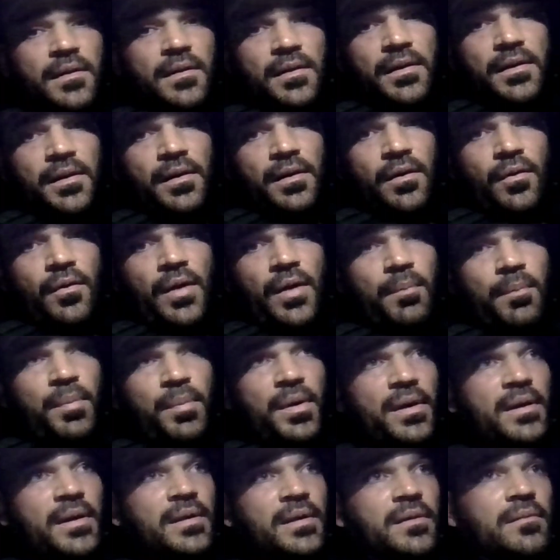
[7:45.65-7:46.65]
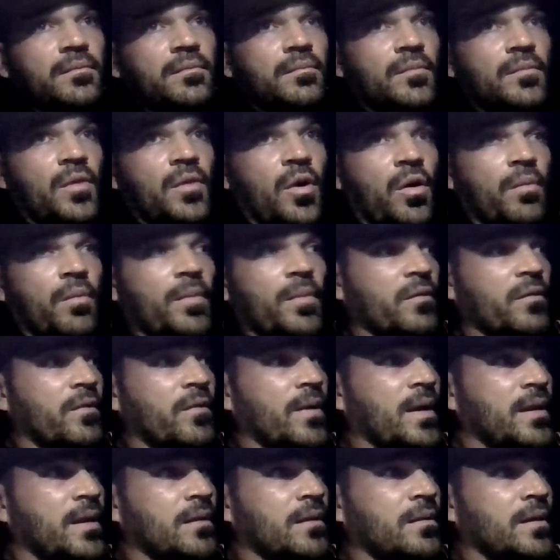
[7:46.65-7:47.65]
I put all my
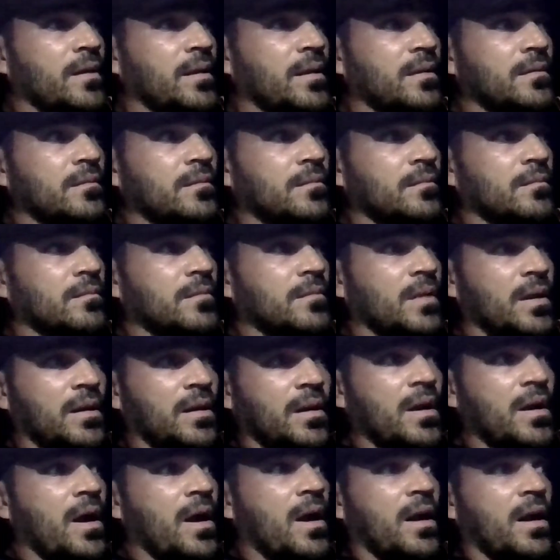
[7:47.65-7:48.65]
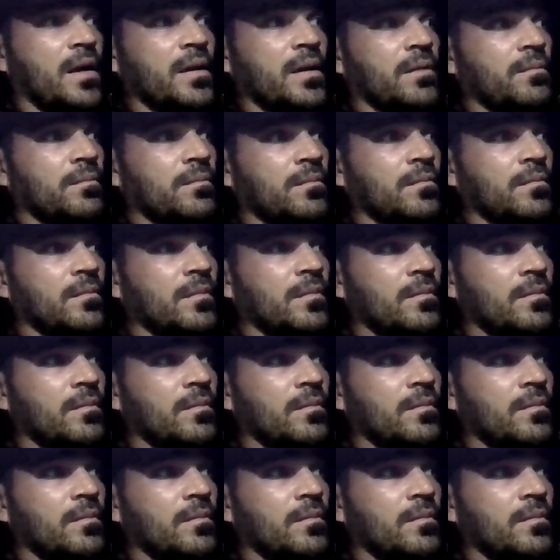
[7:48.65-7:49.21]
faith in God and,